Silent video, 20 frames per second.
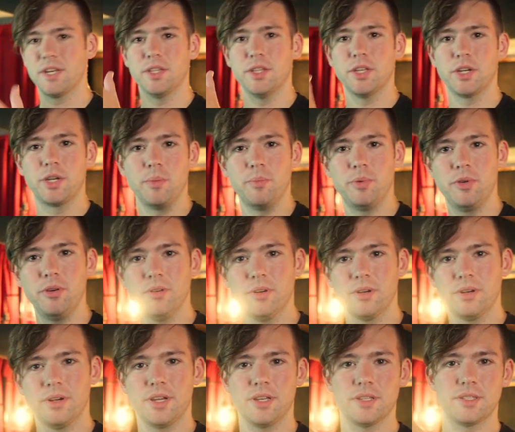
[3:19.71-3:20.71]
The
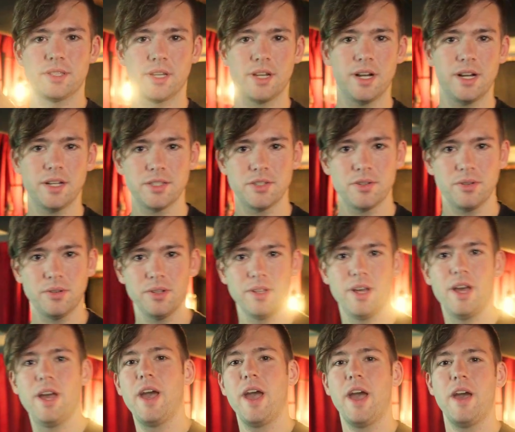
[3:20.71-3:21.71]
computer is the console,
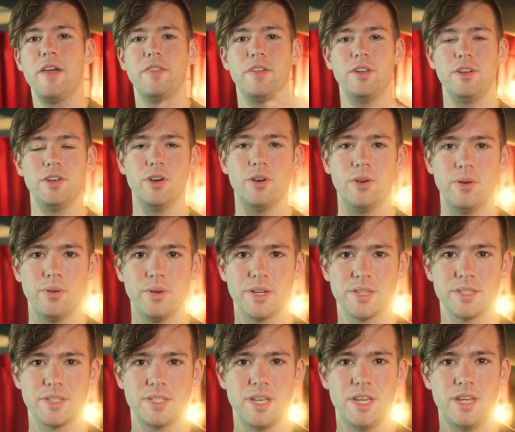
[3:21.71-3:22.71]
and the node
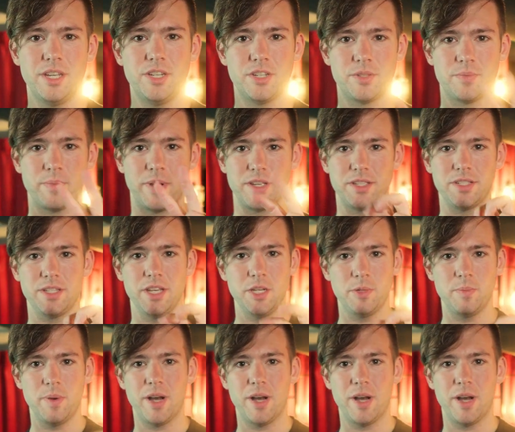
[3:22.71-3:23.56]
on stage is my stage